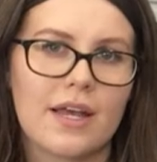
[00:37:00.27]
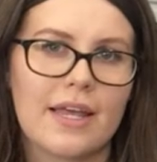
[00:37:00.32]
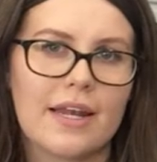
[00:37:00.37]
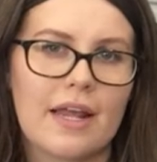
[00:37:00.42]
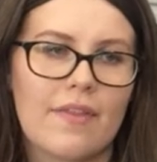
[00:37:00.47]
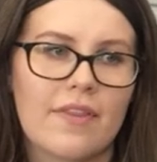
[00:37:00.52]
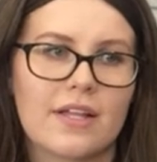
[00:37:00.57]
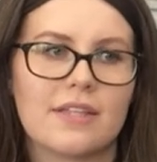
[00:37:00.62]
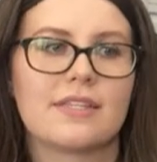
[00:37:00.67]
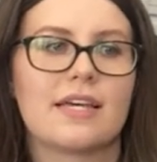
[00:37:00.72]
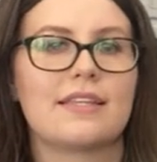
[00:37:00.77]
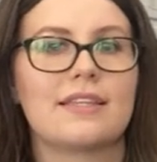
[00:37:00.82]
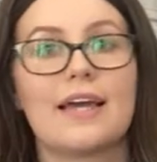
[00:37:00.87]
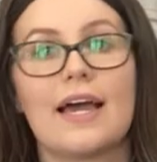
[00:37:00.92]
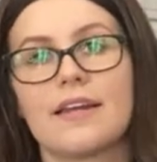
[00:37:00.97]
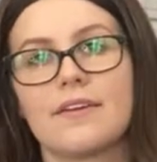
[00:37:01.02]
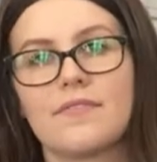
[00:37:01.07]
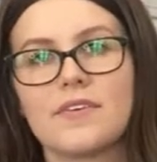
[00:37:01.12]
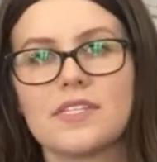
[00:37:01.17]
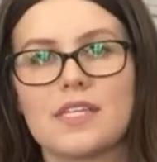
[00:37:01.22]
and now that it's like the
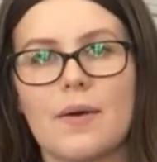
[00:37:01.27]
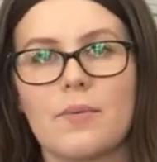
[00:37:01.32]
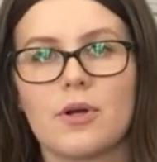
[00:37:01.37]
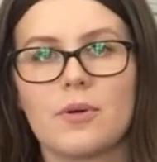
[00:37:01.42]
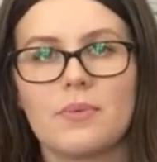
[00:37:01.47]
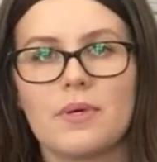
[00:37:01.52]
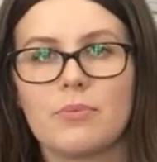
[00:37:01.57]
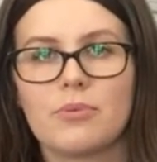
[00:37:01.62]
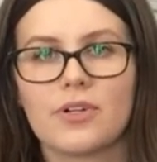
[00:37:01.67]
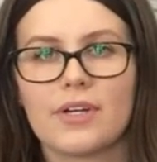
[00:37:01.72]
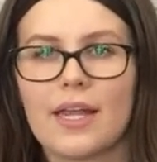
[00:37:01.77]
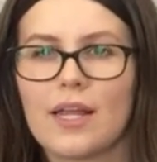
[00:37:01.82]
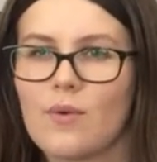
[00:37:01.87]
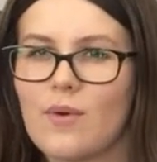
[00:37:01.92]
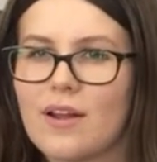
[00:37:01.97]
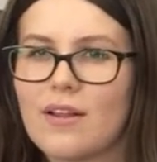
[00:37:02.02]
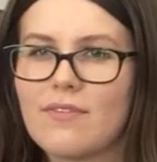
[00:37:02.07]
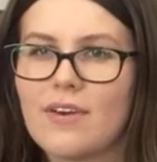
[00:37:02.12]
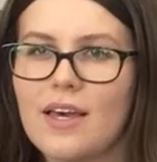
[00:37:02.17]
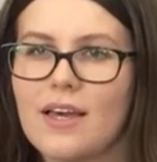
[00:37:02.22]
end of the summer, people are getting
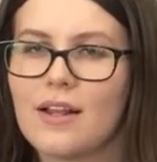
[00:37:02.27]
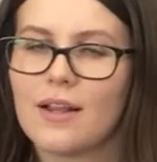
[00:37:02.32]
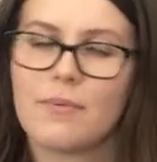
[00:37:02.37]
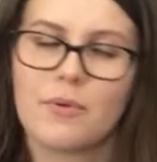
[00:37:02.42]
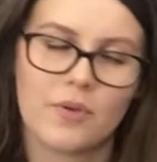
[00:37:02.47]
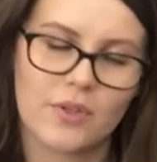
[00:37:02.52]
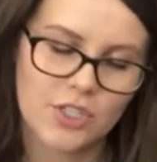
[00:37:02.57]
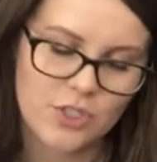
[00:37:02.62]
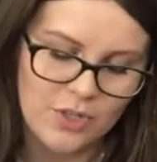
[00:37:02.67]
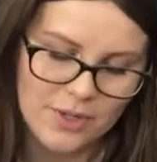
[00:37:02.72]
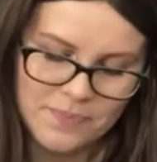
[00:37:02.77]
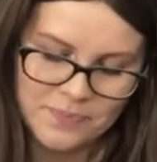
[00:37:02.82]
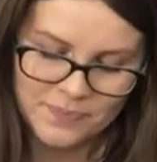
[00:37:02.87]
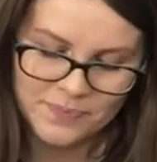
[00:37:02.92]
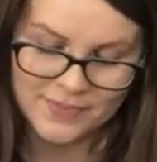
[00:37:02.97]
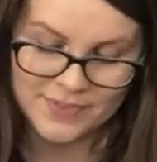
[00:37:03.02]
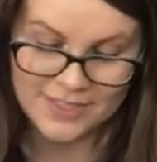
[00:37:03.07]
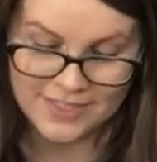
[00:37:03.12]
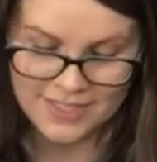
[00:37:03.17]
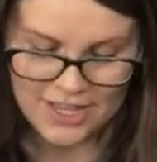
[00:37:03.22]
rid of it. I'm not really sure.
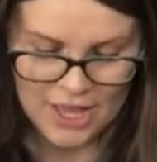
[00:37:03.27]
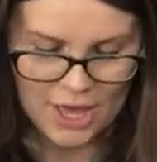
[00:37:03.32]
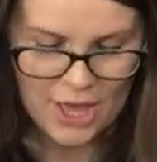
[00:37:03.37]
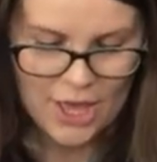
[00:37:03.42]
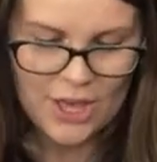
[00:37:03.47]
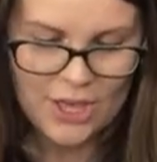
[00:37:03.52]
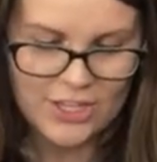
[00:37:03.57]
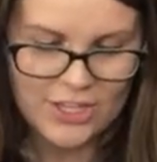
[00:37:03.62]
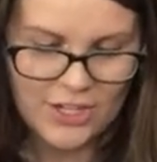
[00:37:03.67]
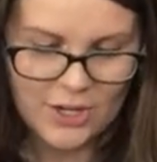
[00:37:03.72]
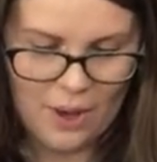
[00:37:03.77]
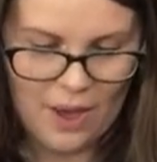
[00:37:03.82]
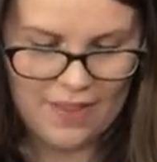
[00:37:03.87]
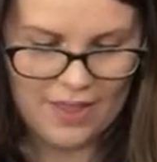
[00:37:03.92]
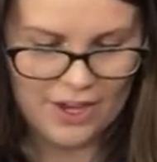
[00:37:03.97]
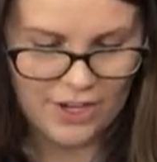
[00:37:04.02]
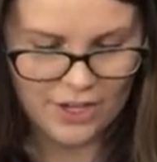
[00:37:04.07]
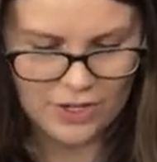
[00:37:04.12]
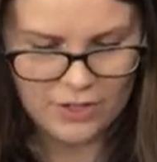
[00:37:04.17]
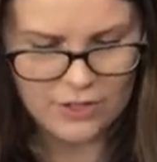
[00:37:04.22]
You know how
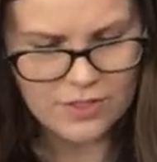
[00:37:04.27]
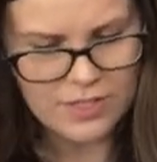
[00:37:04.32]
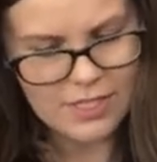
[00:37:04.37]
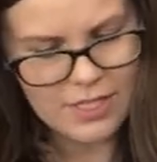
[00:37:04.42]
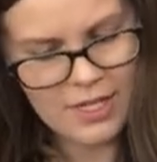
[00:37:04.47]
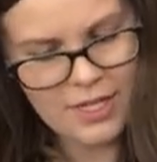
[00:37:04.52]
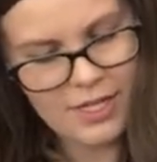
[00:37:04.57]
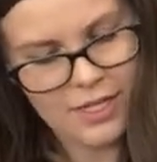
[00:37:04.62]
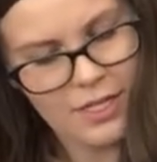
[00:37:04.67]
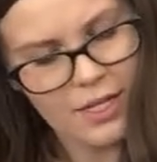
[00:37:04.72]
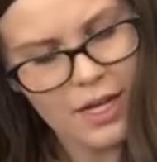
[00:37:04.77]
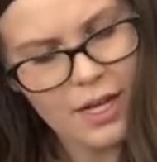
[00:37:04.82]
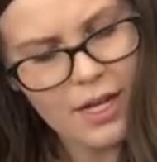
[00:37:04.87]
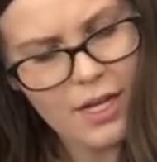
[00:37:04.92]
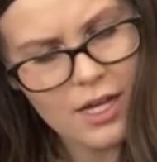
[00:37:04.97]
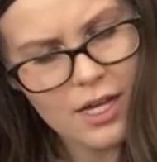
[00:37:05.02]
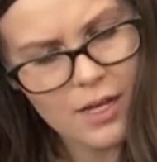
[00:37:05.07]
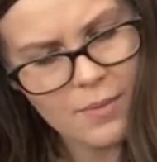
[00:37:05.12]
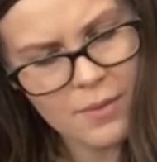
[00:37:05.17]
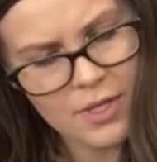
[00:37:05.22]
that goes.
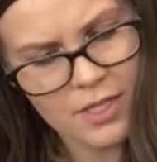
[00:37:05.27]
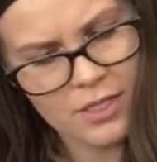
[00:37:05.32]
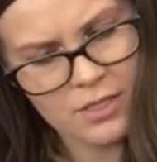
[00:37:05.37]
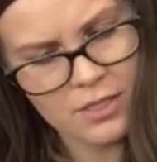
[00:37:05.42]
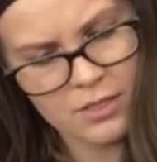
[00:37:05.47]
Um,